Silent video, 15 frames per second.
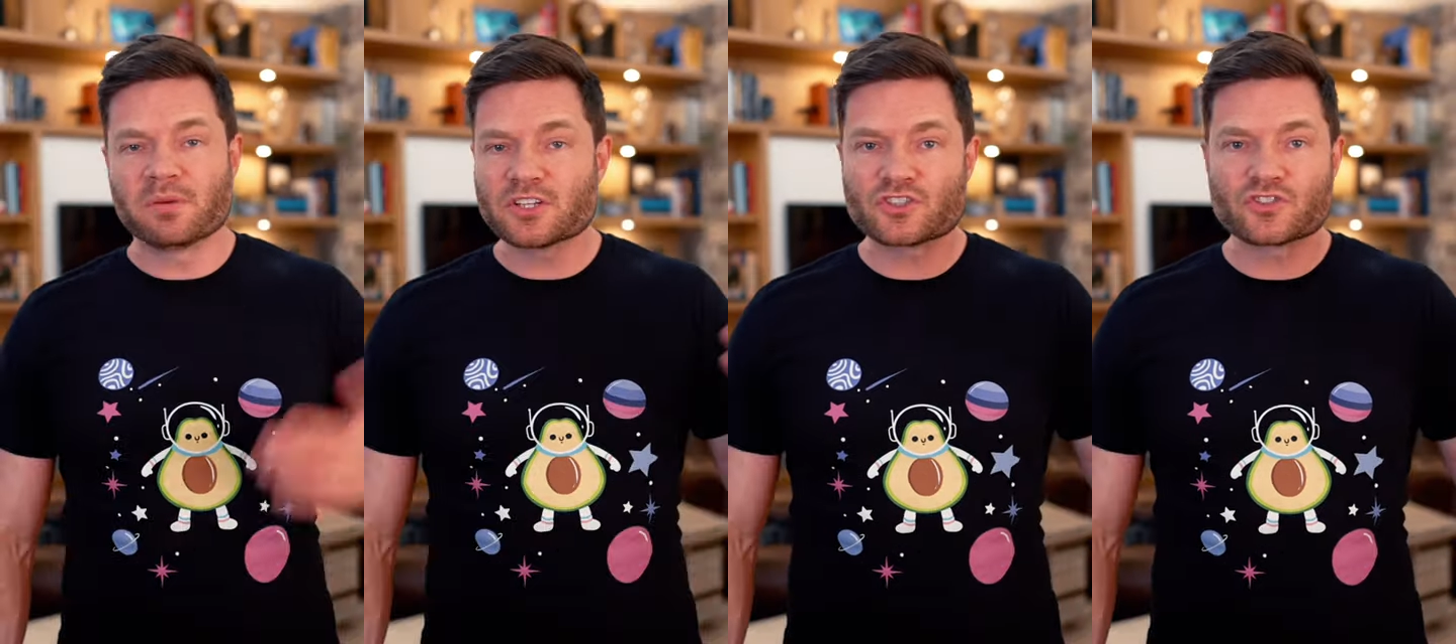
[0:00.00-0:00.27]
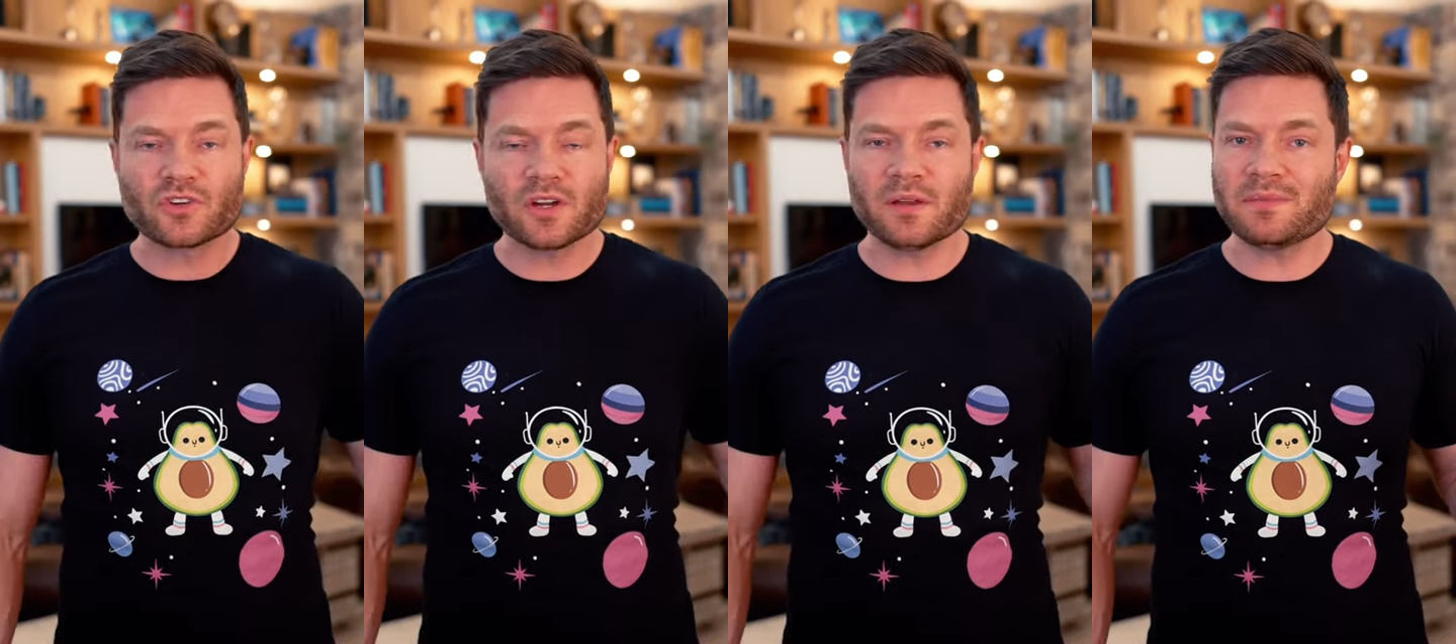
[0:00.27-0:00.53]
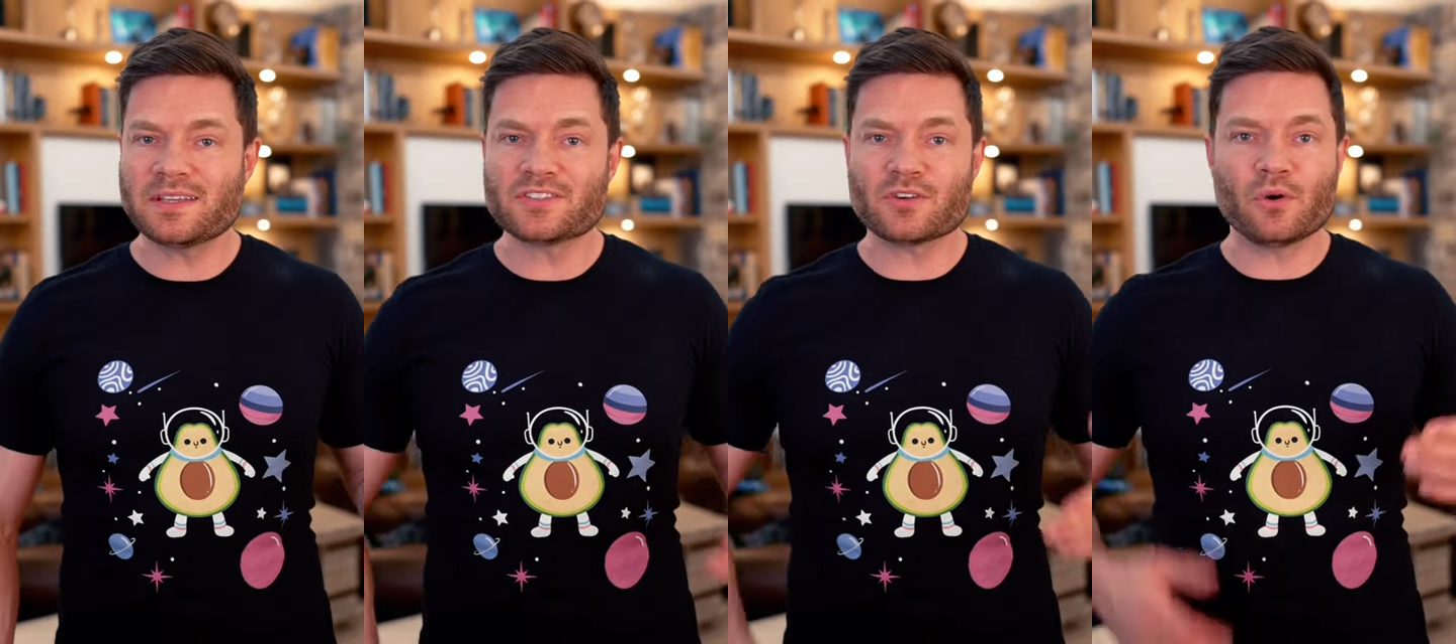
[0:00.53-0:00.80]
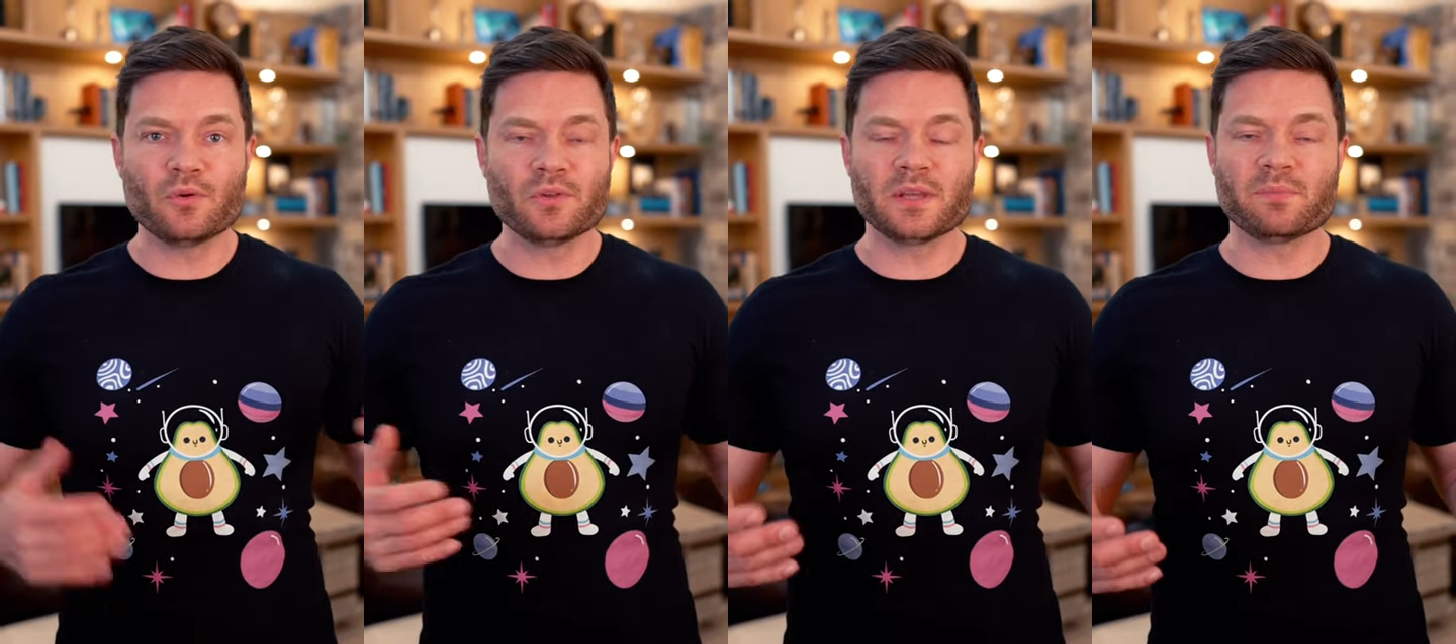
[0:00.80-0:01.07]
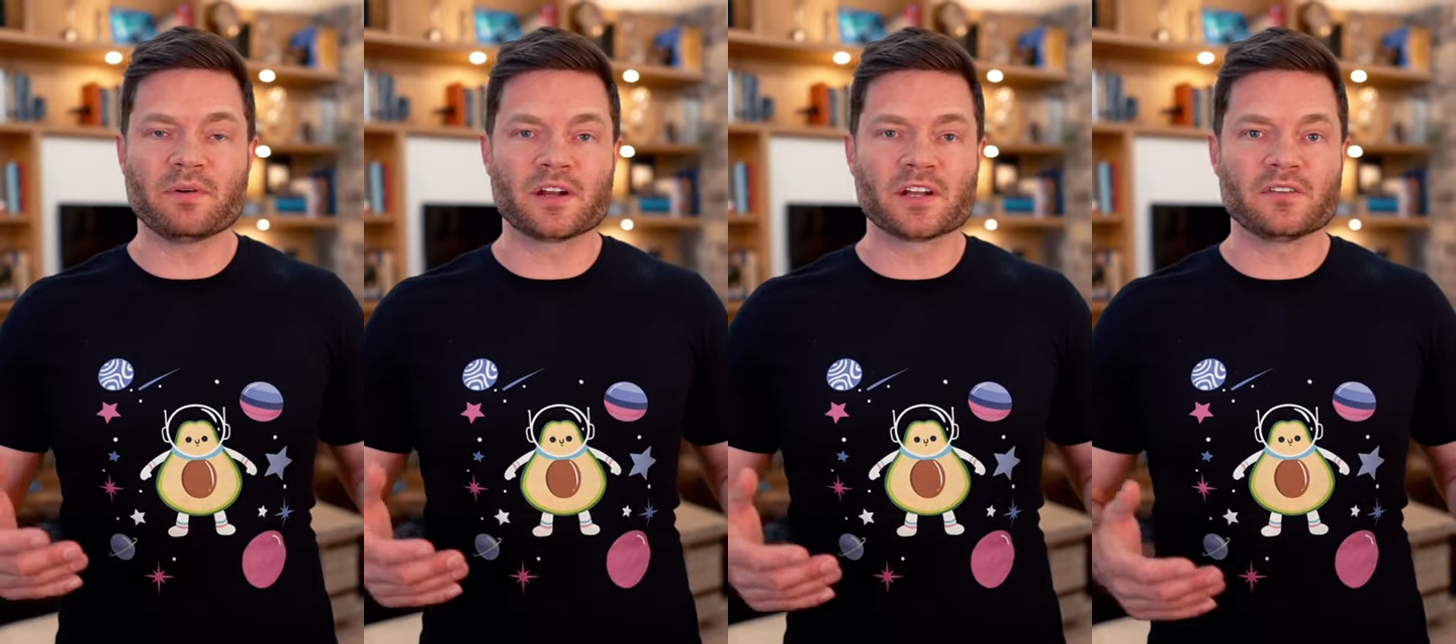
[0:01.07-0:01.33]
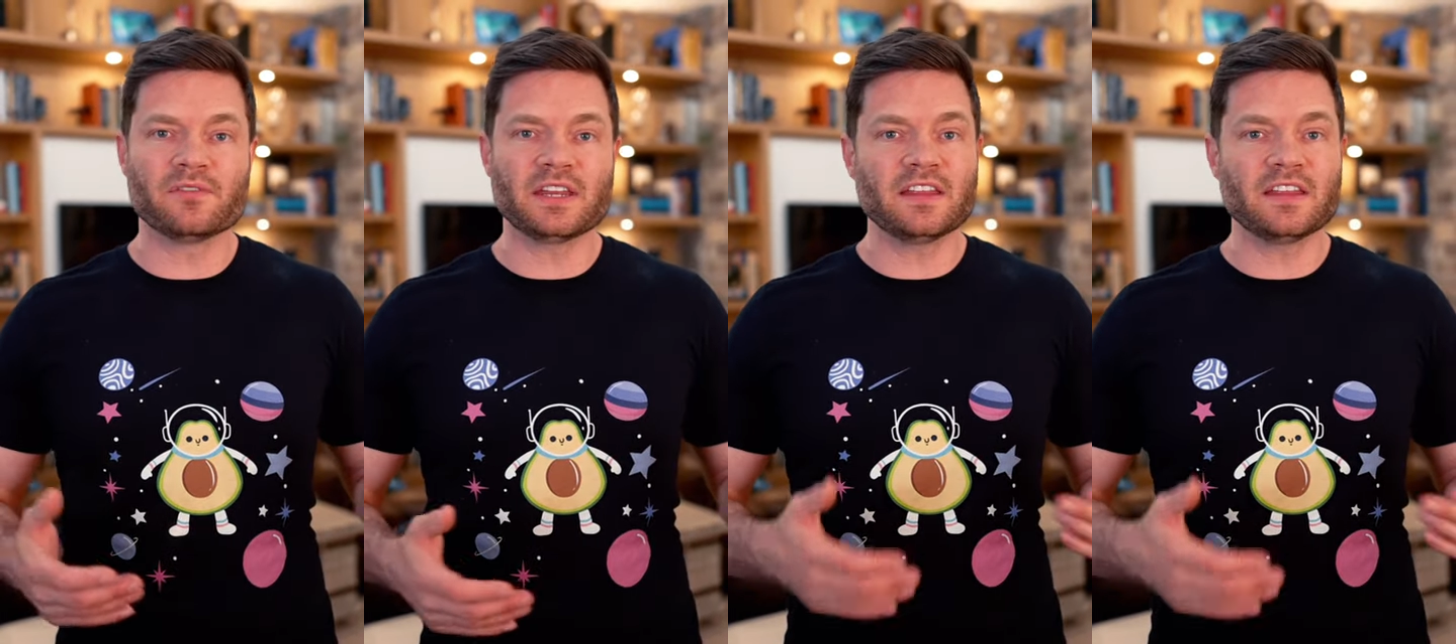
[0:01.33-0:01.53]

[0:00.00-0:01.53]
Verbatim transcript: astronomy is only part of it.